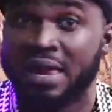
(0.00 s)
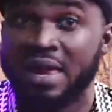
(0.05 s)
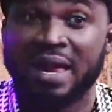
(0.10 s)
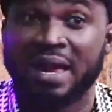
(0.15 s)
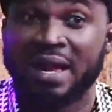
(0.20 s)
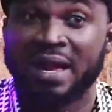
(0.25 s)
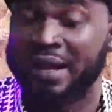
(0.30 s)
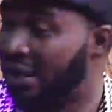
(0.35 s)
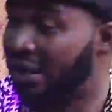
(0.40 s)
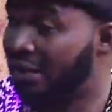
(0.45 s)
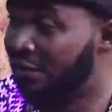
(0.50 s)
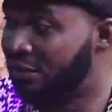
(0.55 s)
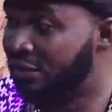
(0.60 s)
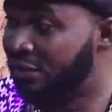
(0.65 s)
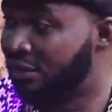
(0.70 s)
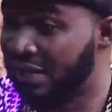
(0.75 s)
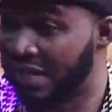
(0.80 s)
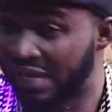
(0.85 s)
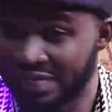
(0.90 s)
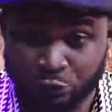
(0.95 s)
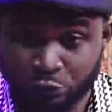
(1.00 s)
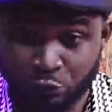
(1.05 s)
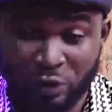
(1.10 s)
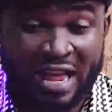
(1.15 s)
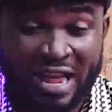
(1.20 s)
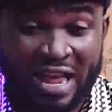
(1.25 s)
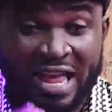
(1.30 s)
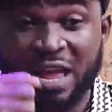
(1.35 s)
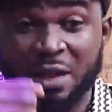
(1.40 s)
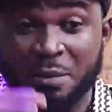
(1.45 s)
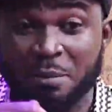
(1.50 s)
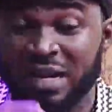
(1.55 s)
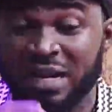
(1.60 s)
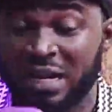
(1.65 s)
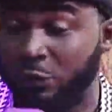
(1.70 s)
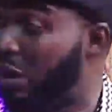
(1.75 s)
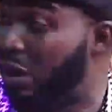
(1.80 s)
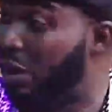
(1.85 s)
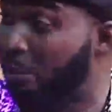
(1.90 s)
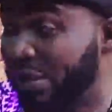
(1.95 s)
aircraft. That is what they are aiming
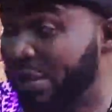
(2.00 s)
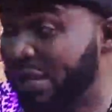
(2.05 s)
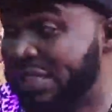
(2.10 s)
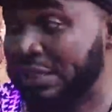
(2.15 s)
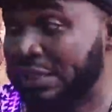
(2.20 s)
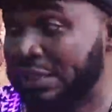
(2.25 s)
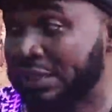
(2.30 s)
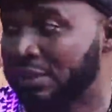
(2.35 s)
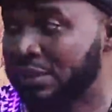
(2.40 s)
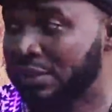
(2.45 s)
at one person.